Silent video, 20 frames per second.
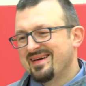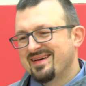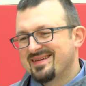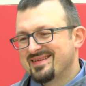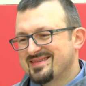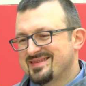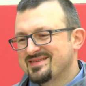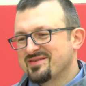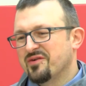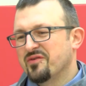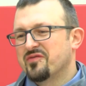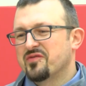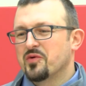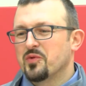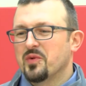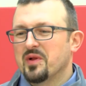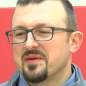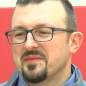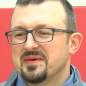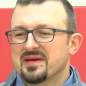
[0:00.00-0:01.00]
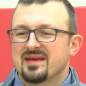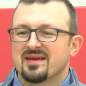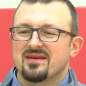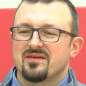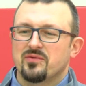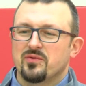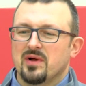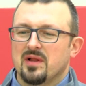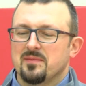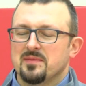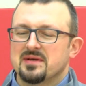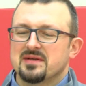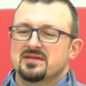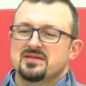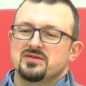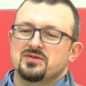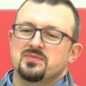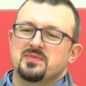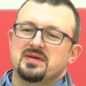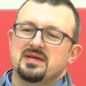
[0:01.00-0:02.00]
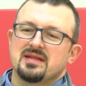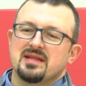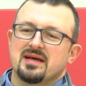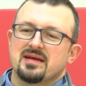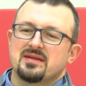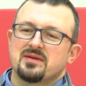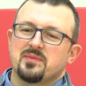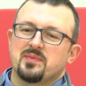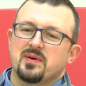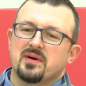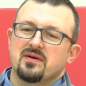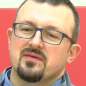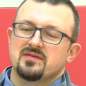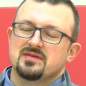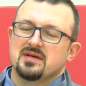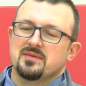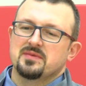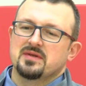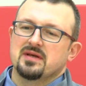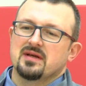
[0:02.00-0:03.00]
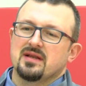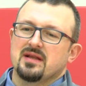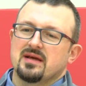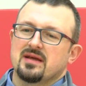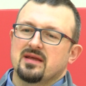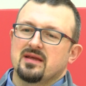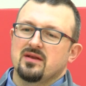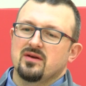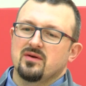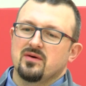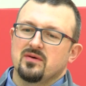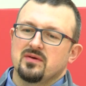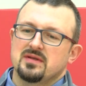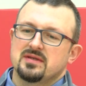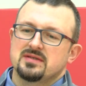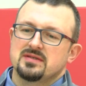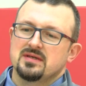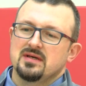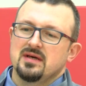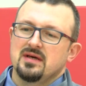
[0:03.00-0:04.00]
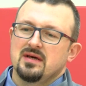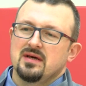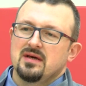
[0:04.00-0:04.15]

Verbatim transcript: it's so overwhelming, overwhelming to be like the part of something like you know it's